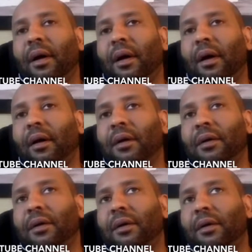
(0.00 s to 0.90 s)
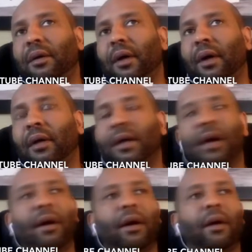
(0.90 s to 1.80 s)
uh, uh,
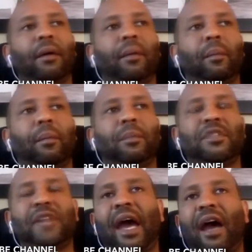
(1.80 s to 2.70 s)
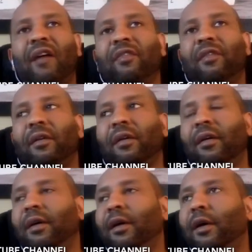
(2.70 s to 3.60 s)
younger staff.
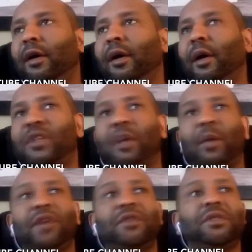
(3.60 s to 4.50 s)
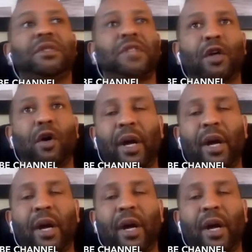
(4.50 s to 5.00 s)
Uh, some are single